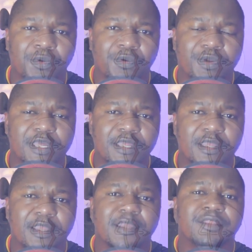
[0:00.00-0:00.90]
okay,
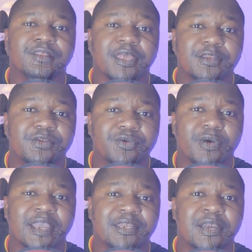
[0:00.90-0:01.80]
then your
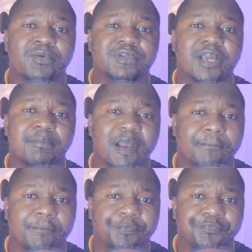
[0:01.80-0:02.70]
idea won't come up.